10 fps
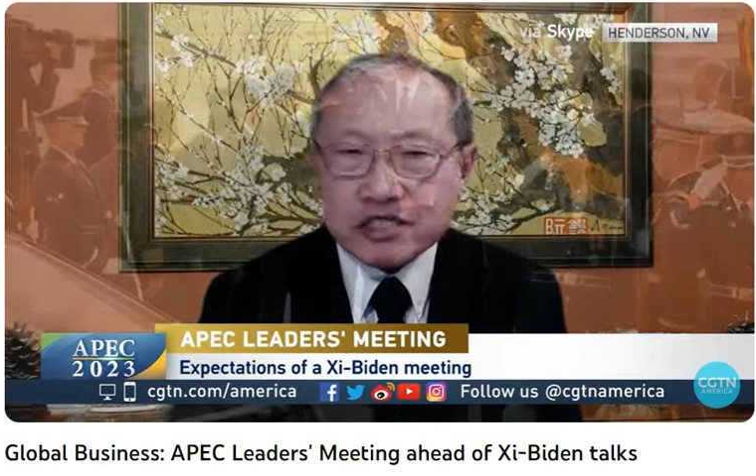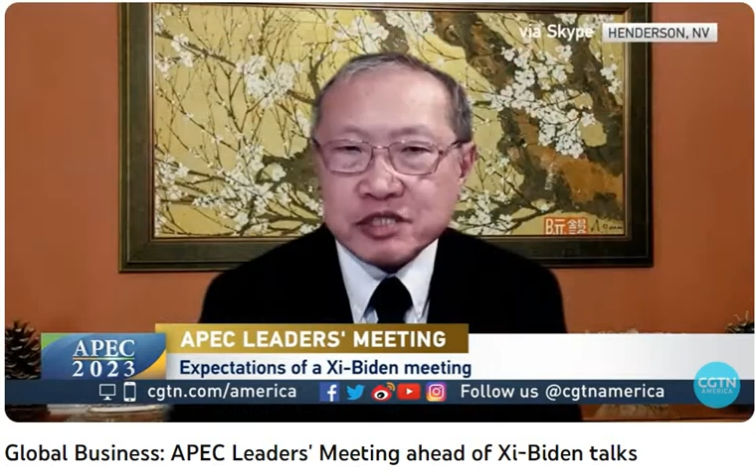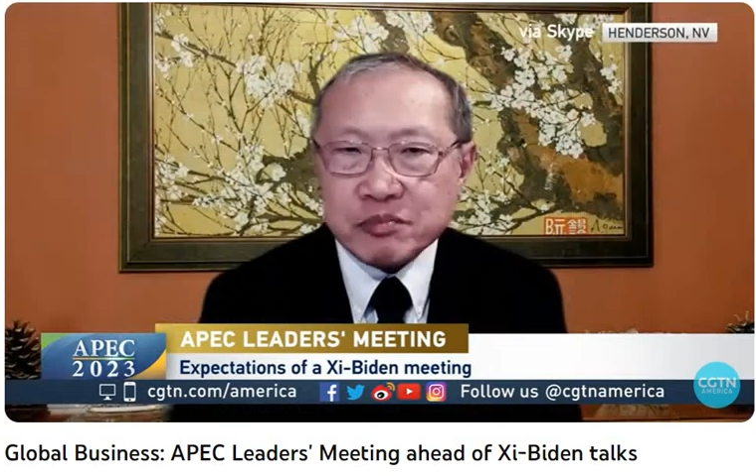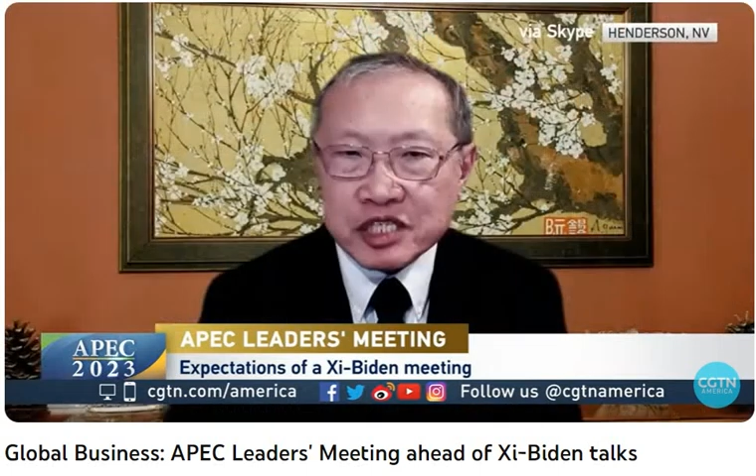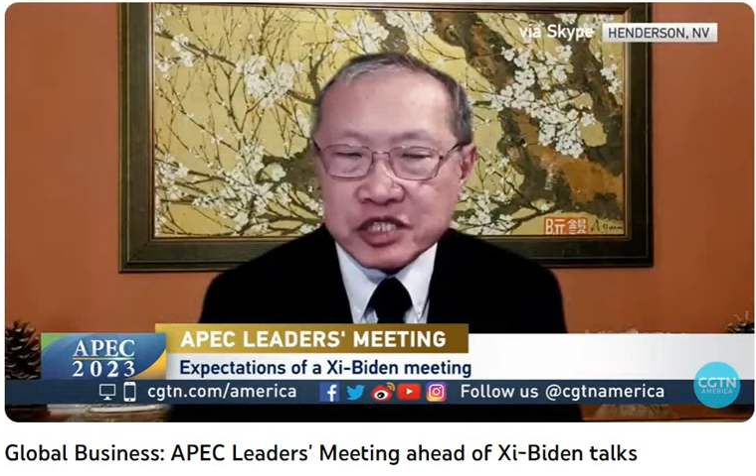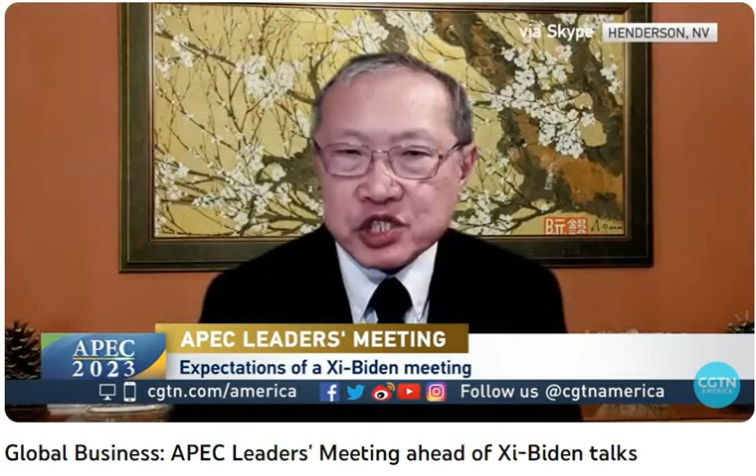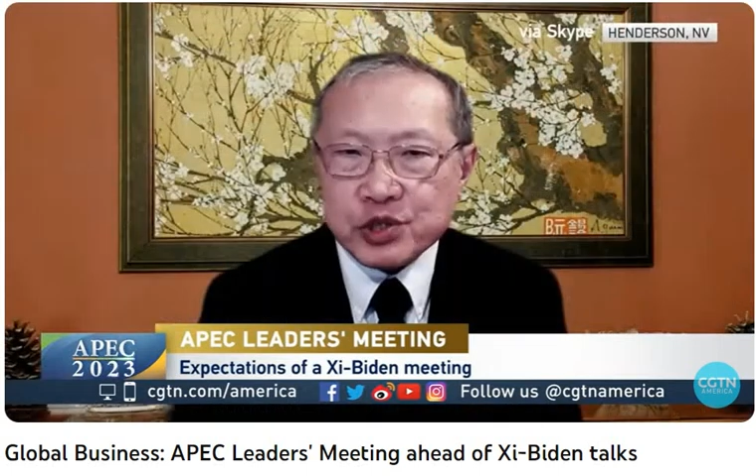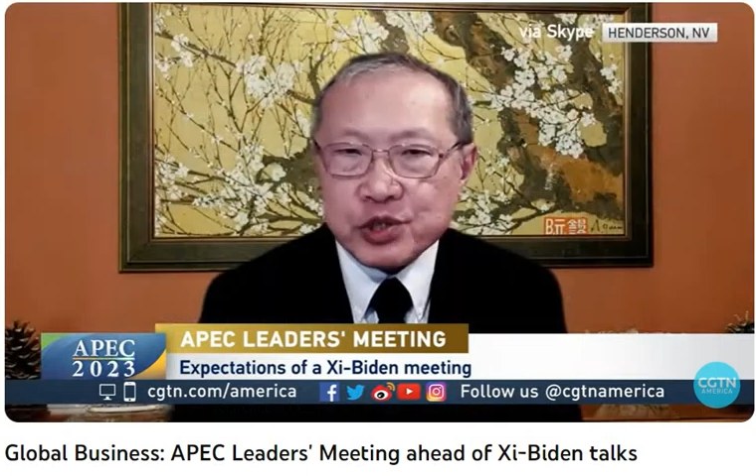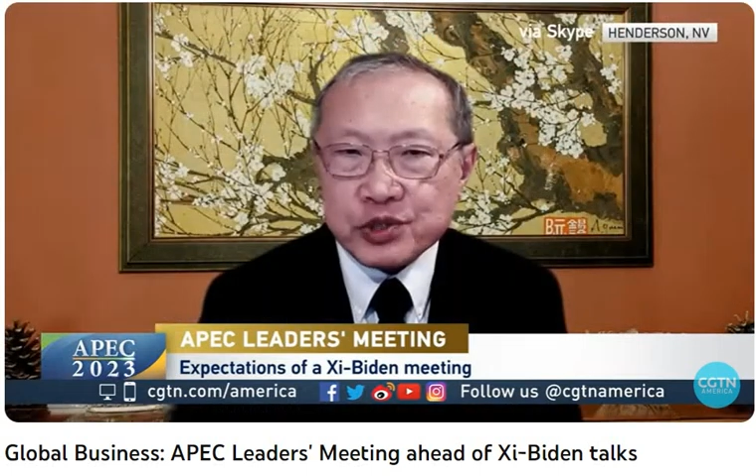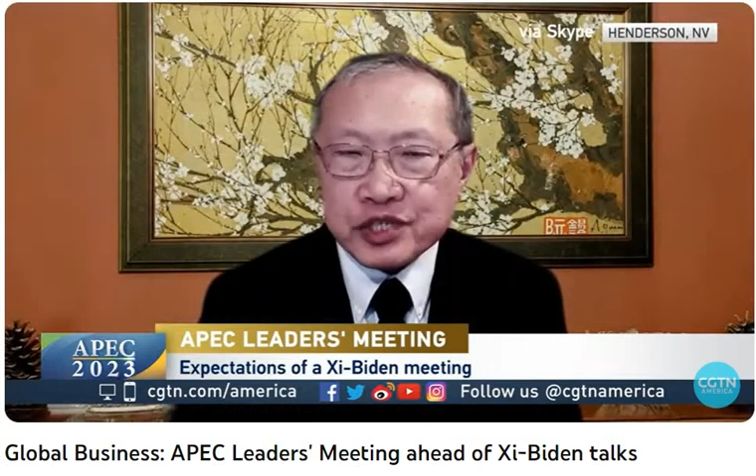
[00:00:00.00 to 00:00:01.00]
domestic
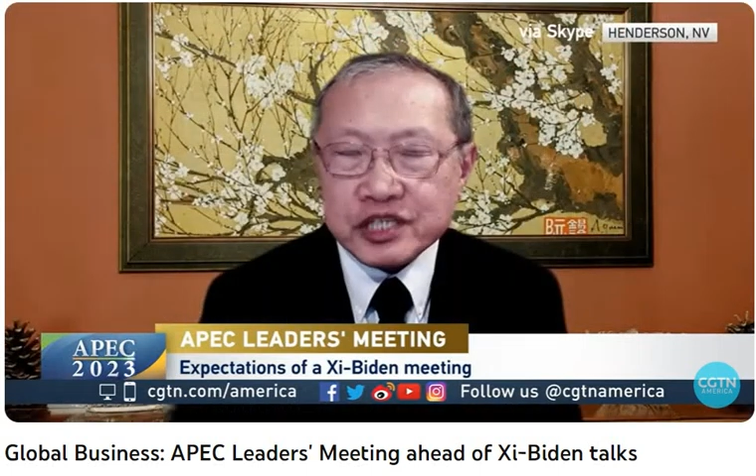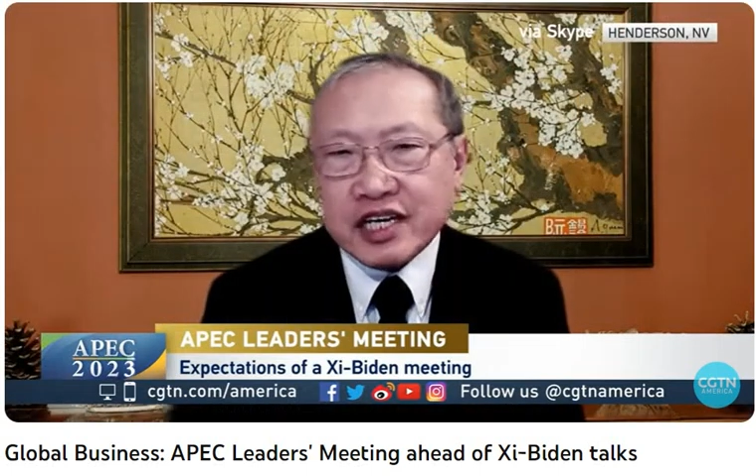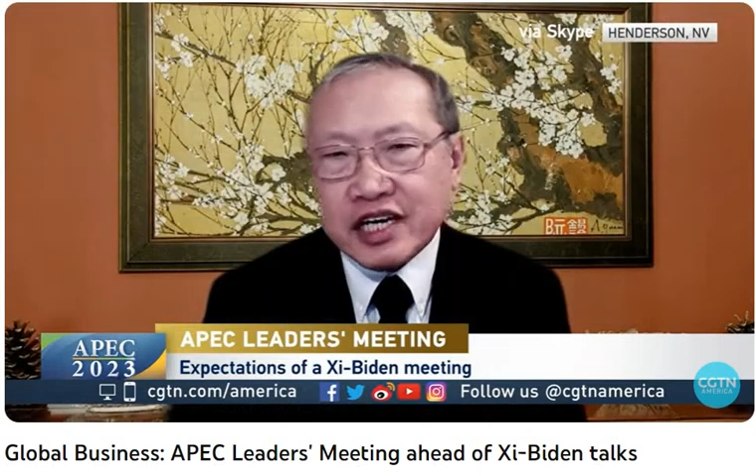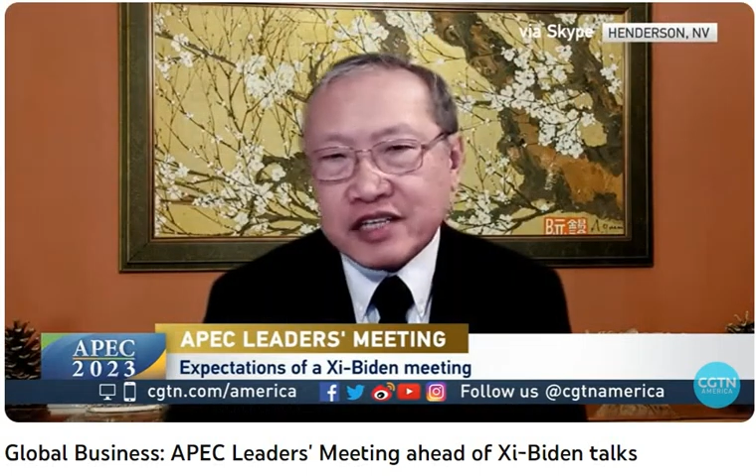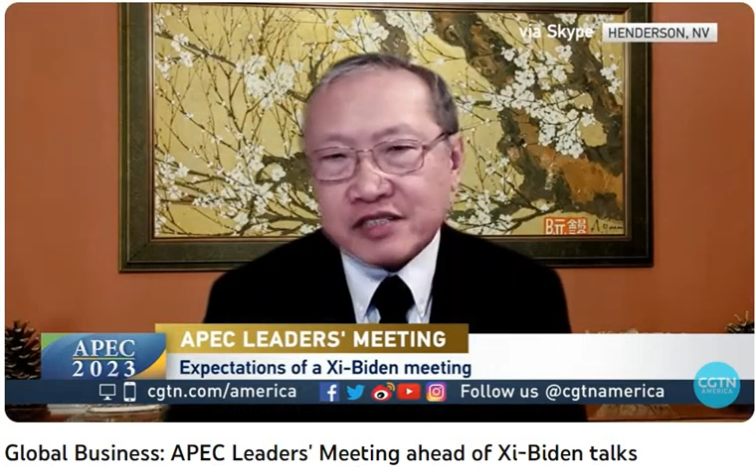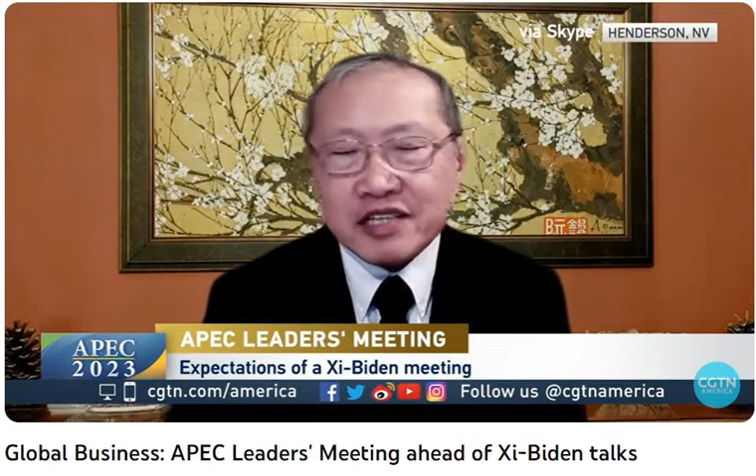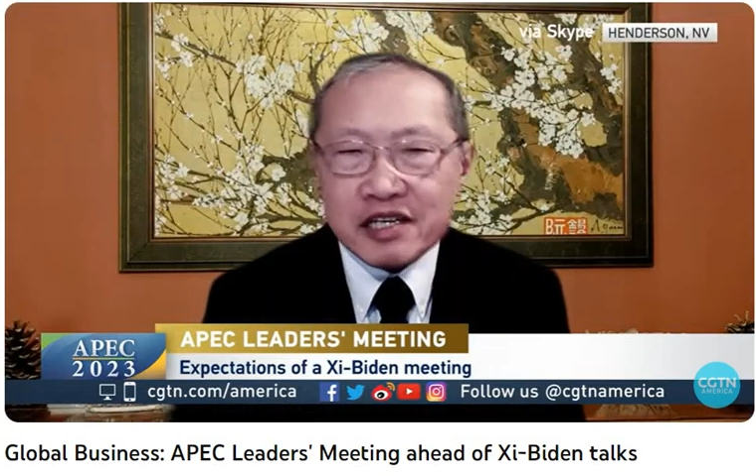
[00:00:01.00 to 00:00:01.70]
security. And,